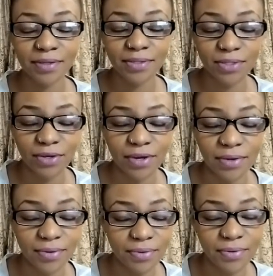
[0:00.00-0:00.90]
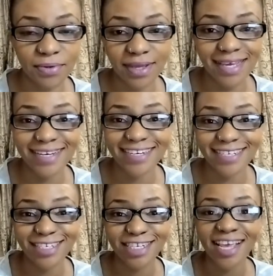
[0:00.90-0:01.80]
Sorry,
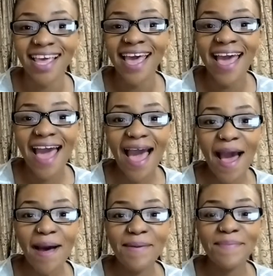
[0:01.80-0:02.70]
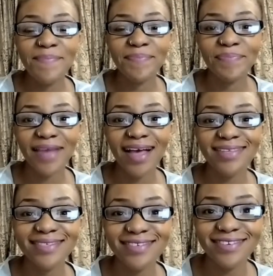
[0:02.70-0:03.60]
English. I'll
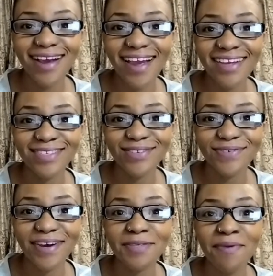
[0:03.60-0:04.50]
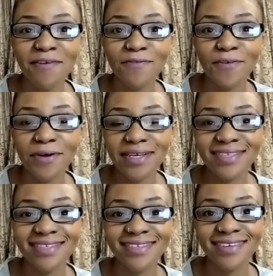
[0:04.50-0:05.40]
try to raise my
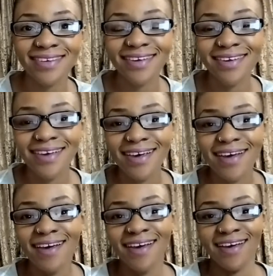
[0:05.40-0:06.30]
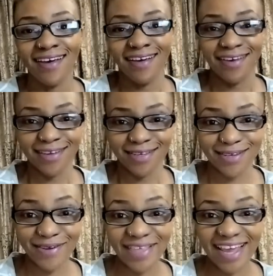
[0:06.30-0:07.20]
voice
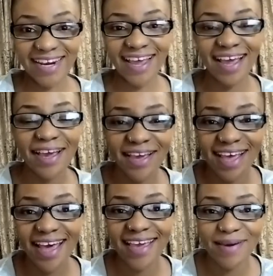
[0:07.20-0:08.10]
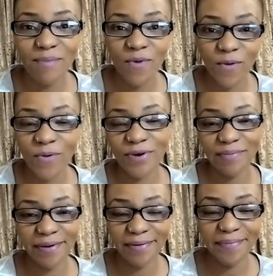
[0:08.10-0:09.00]
so that I am more
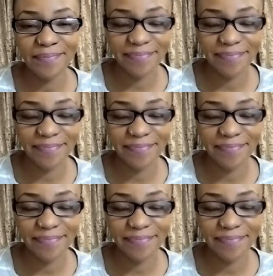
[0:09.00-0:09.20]
audible.